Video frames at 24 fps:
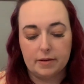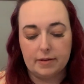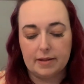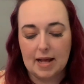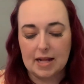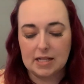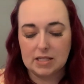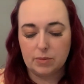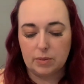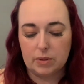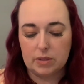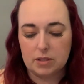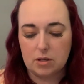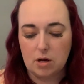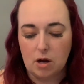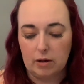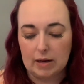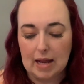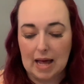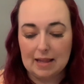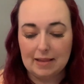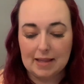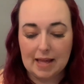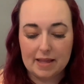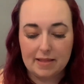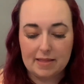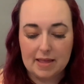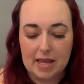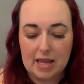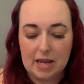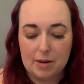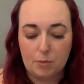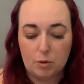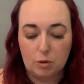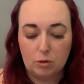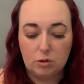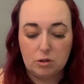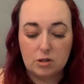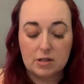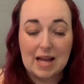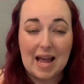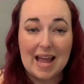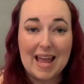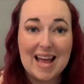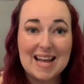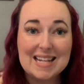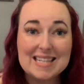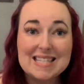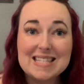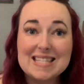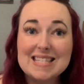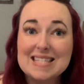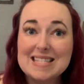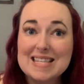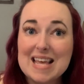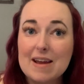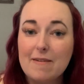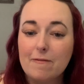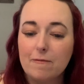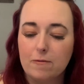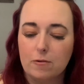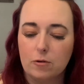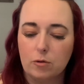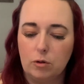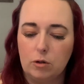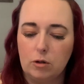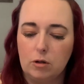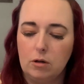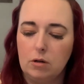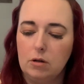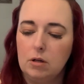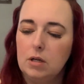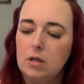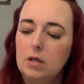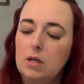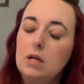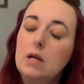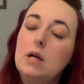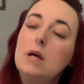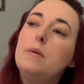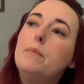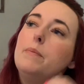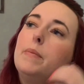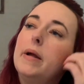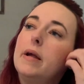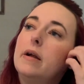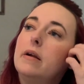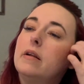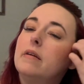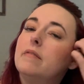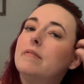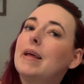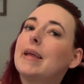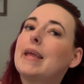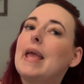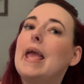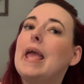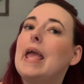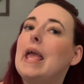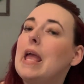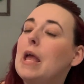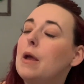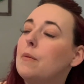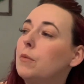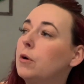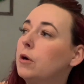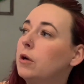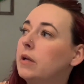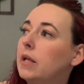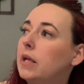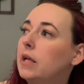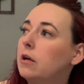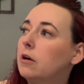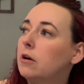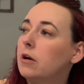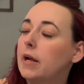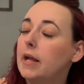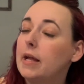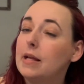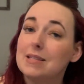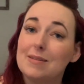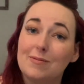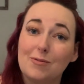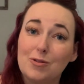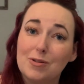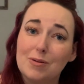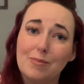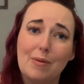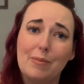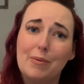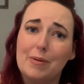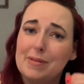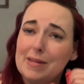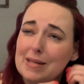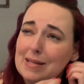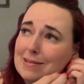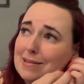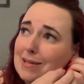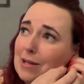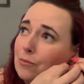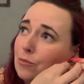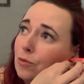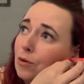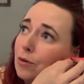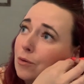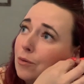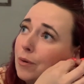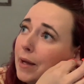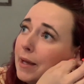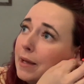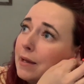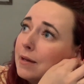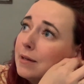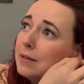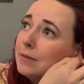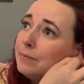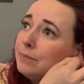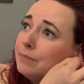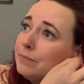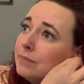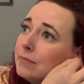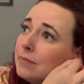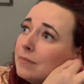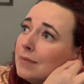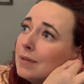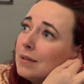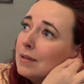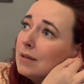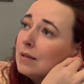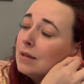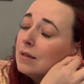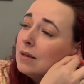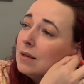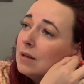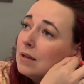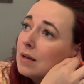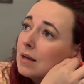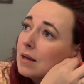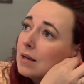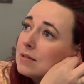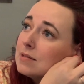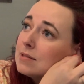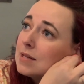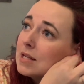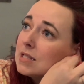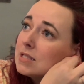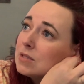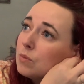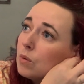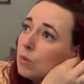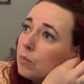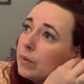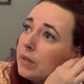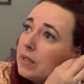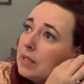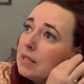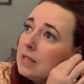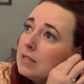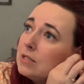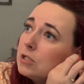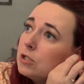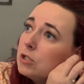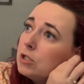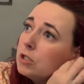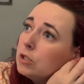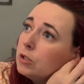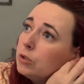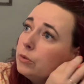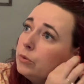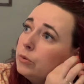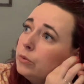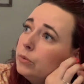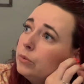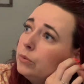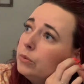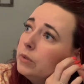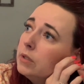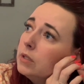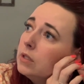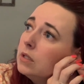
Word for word: That's what it's called. I like the hammer look. I had several paired of like hammered earrings. I'm gonna put these in real quick because that's what we need to do.